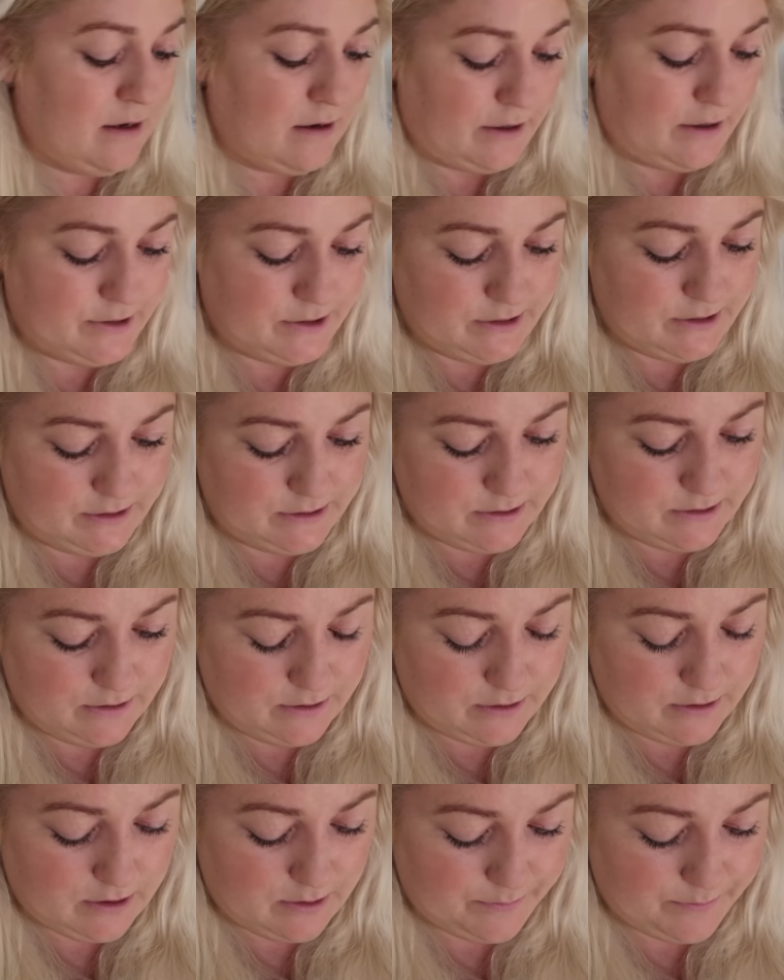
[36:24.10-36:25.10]
I just need to
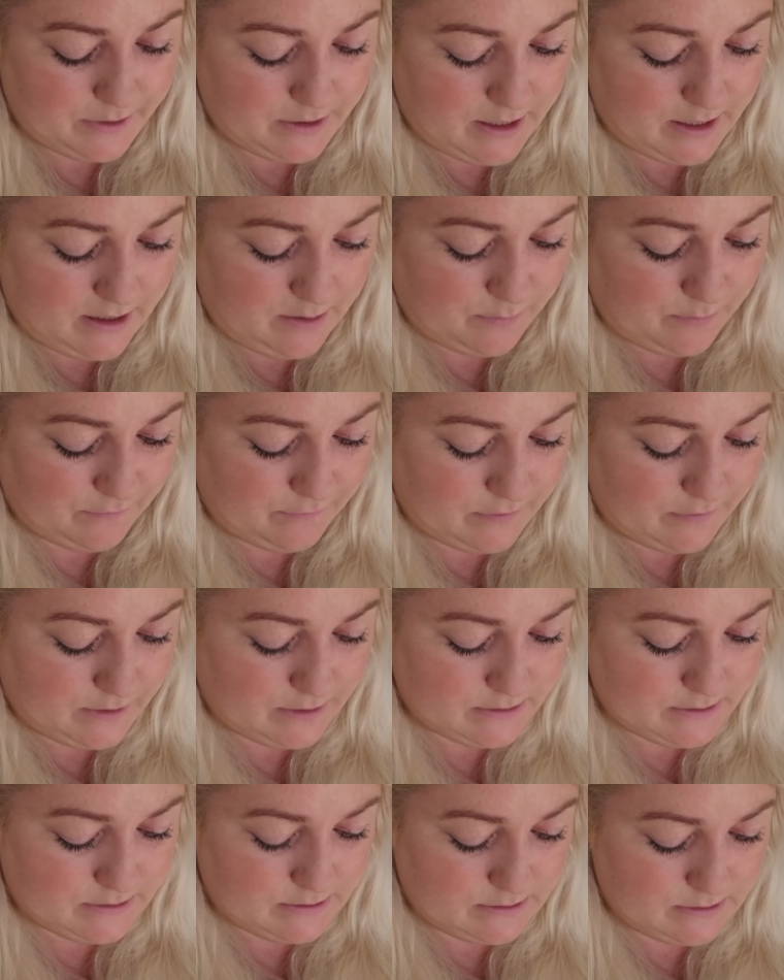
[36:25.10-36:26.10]
look up the name of
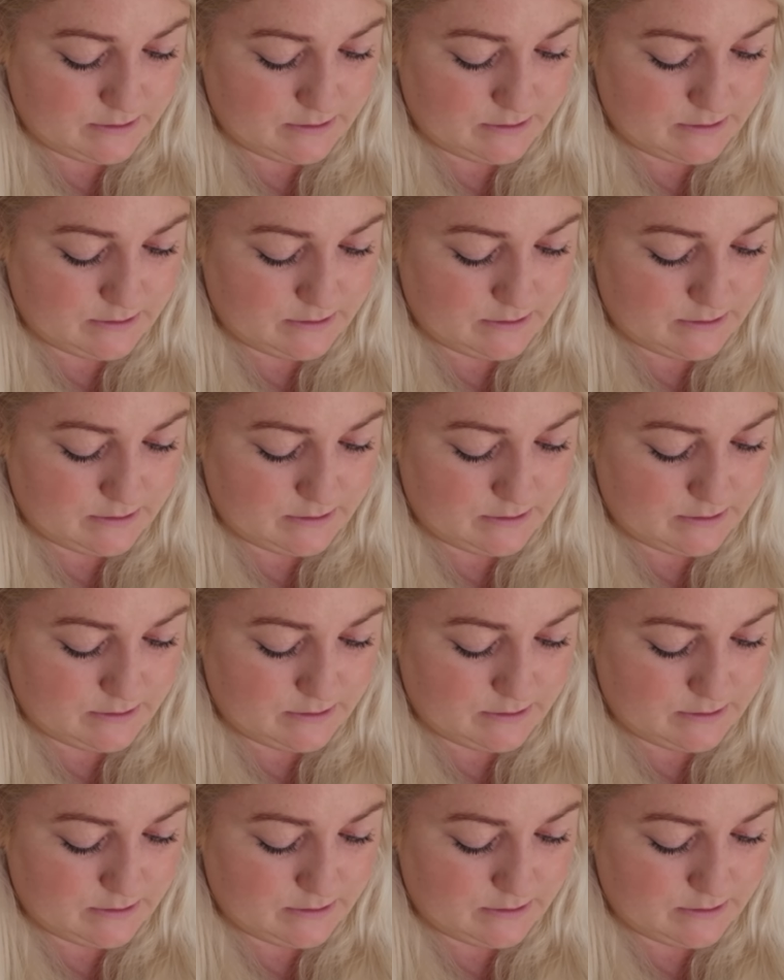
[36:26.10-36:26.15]
this